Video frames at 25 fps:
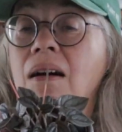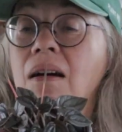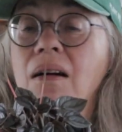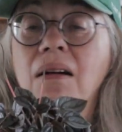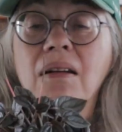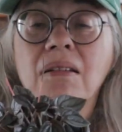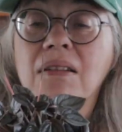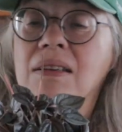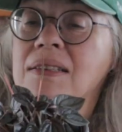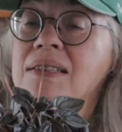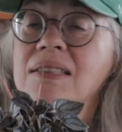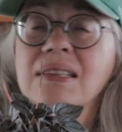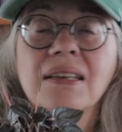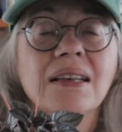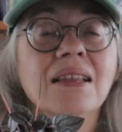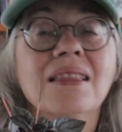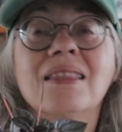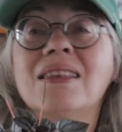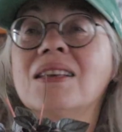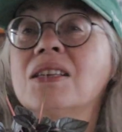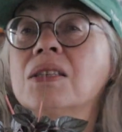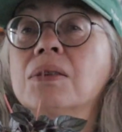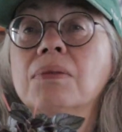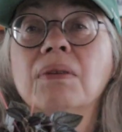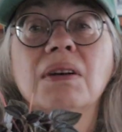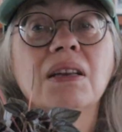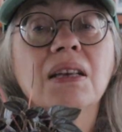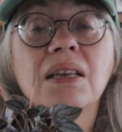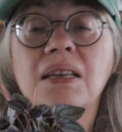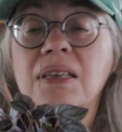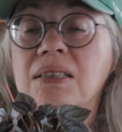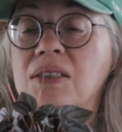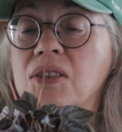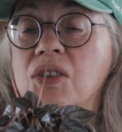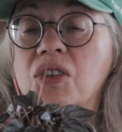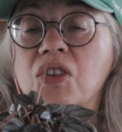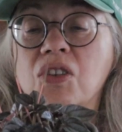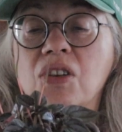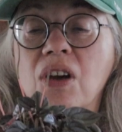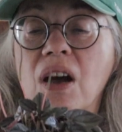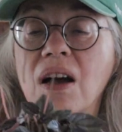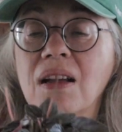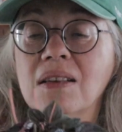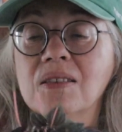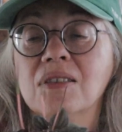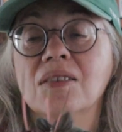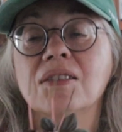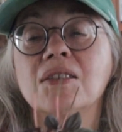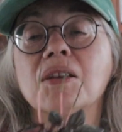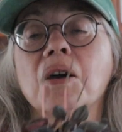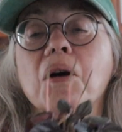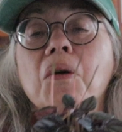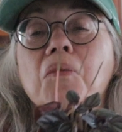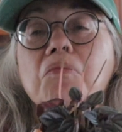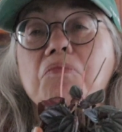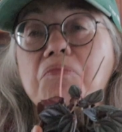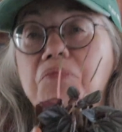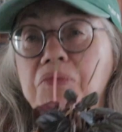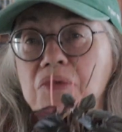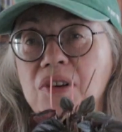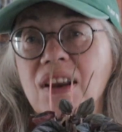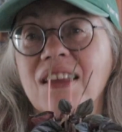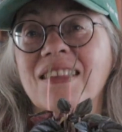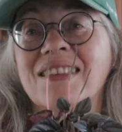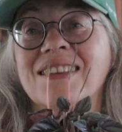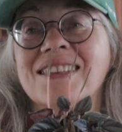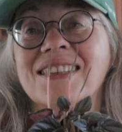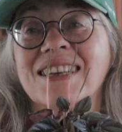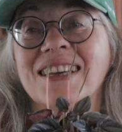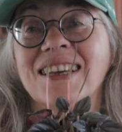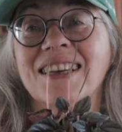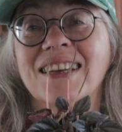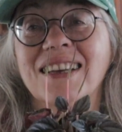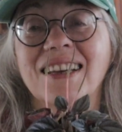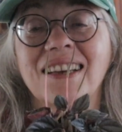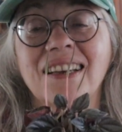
Honestly, this one is just breathtaking